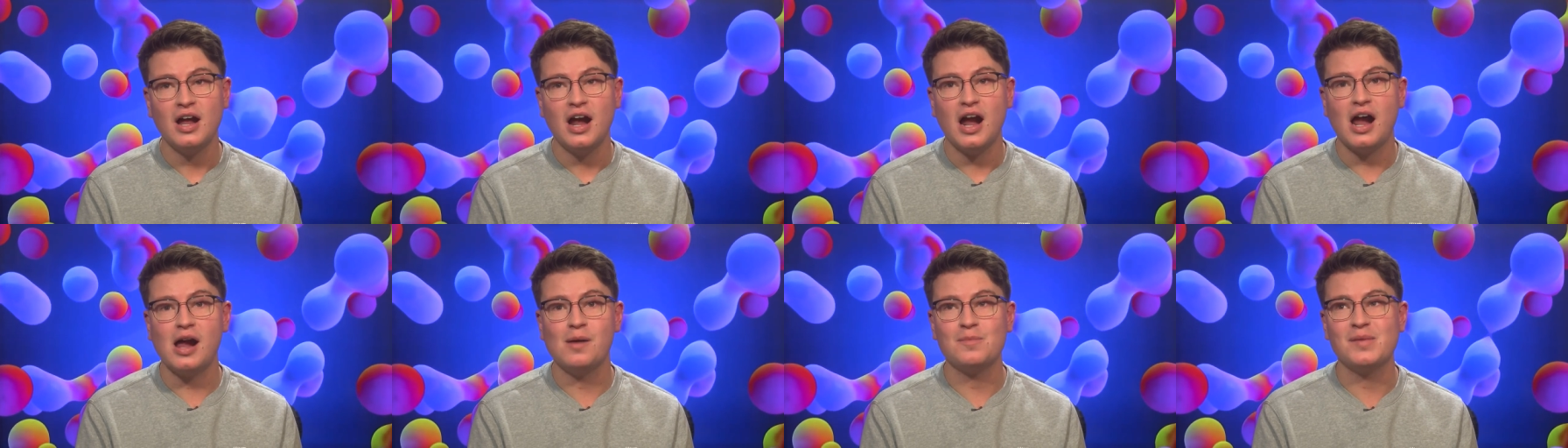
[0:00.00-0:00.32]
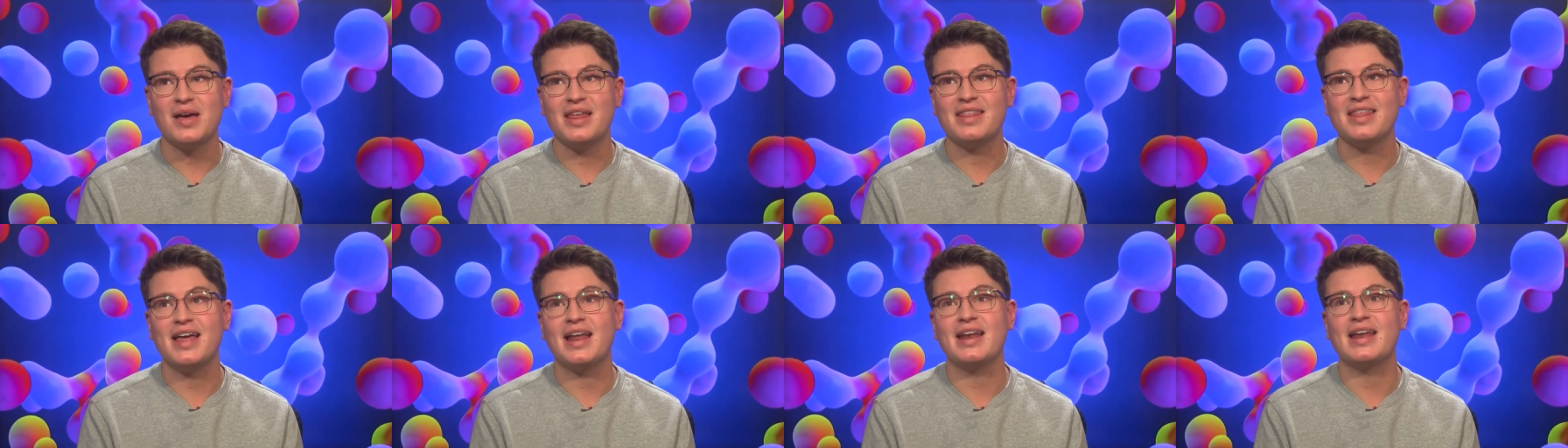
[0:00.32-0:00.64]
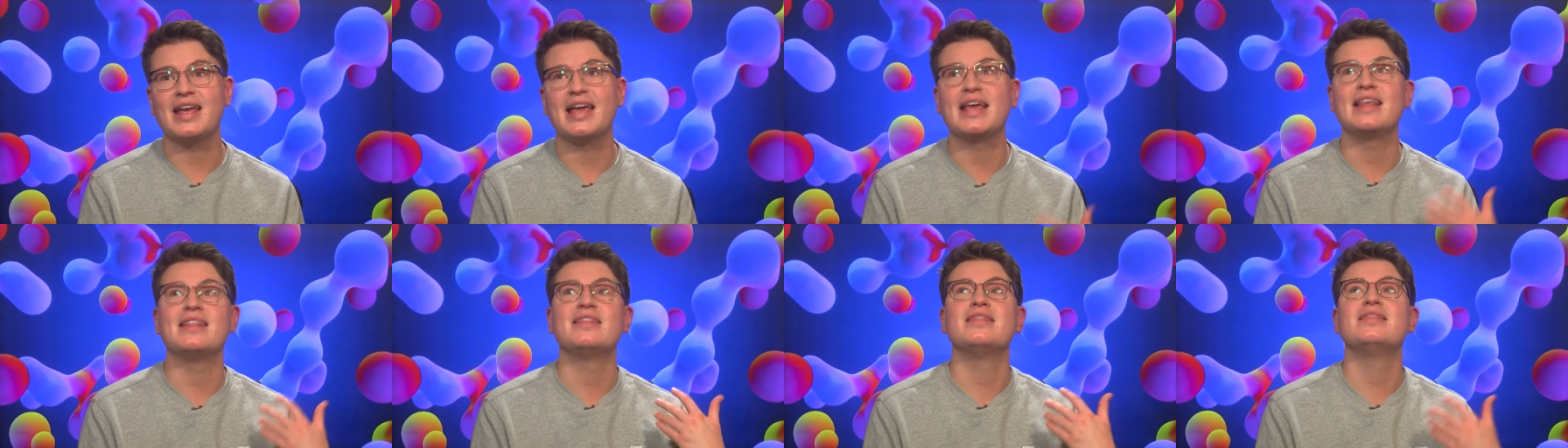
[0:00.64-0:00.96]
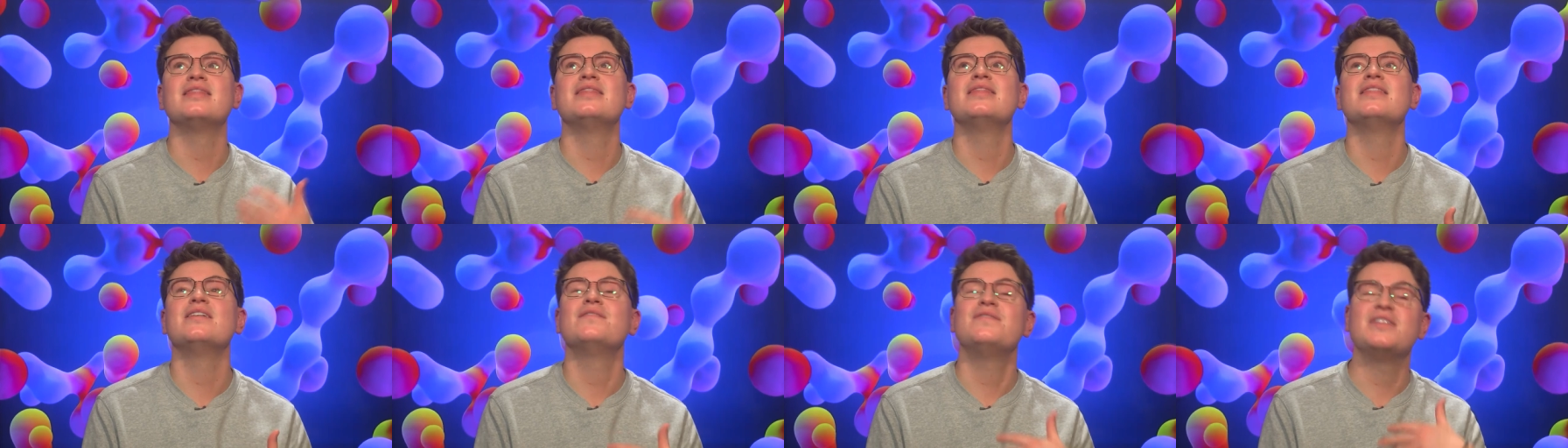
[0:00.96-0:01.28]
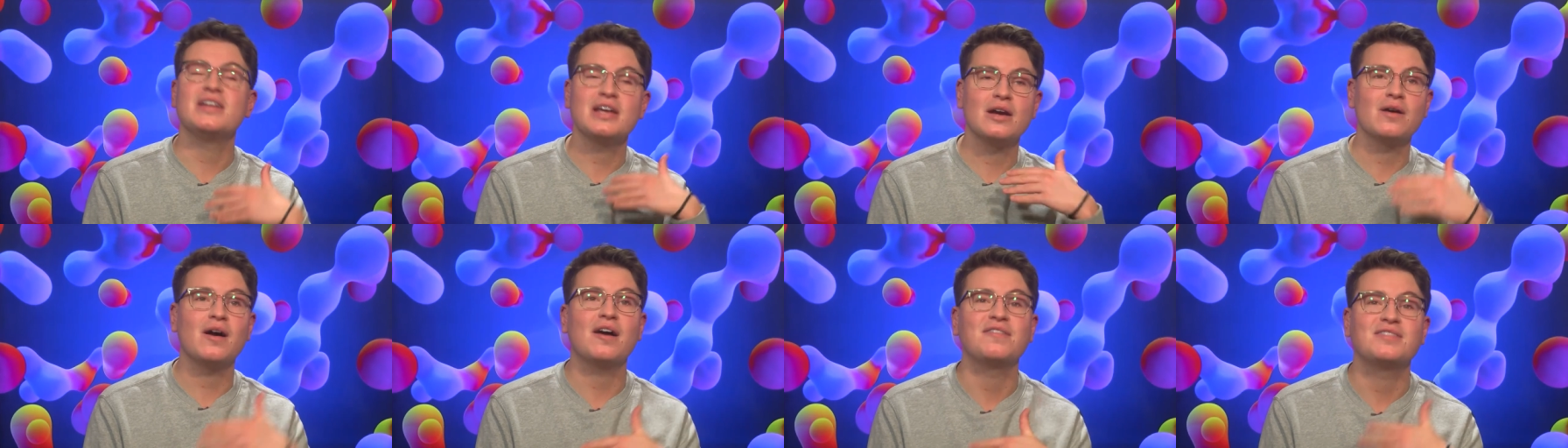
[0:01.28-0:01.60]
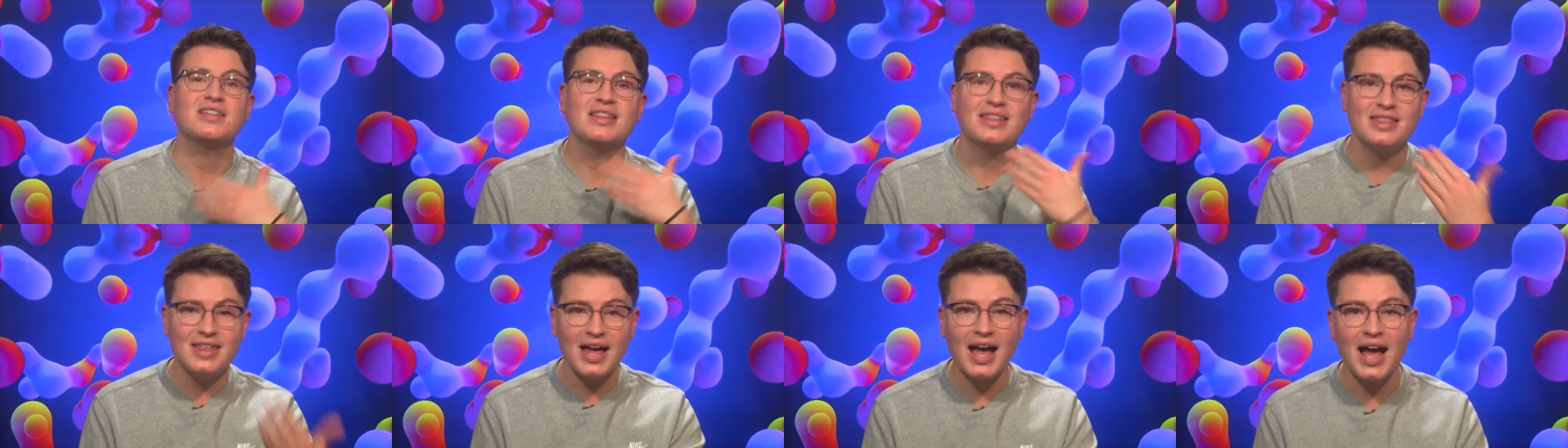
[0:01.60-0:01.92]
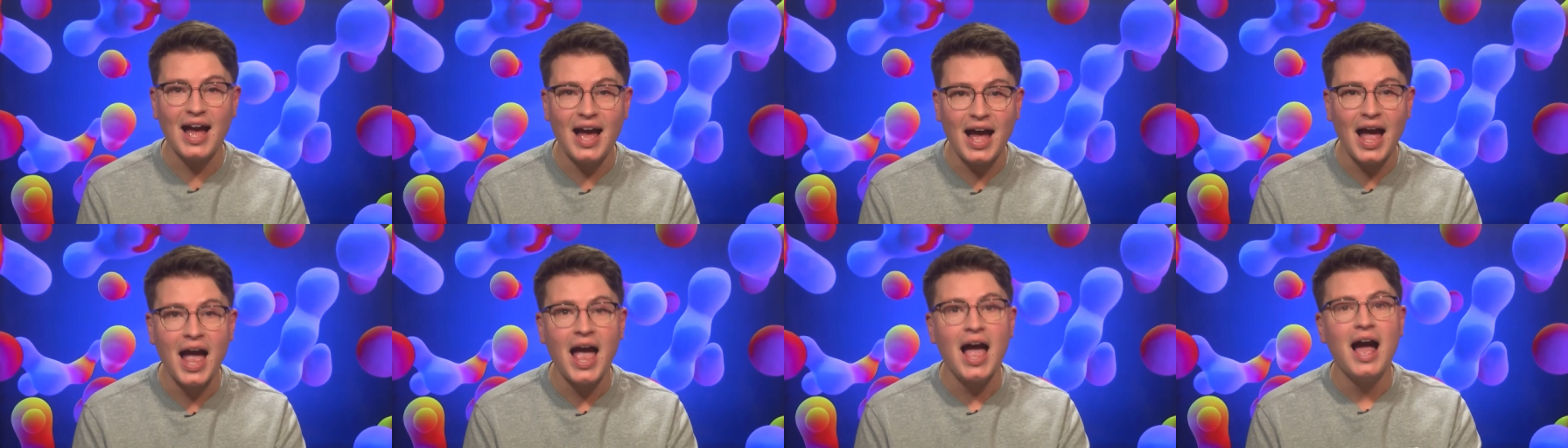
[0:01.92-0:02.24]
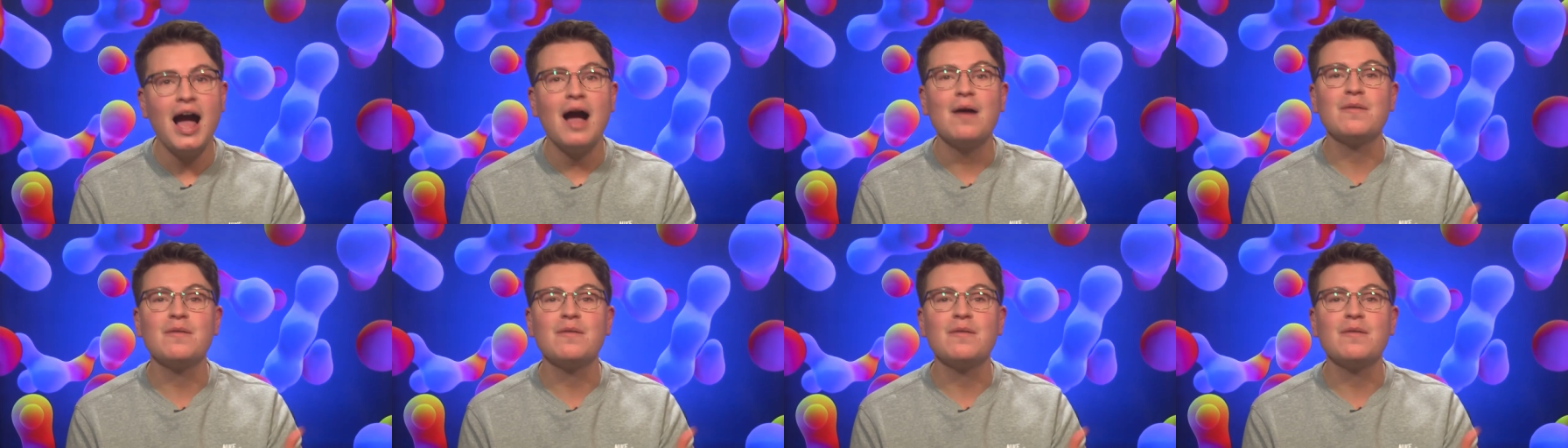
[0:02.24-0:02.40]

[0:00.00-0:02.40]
Um, and then in the video after that,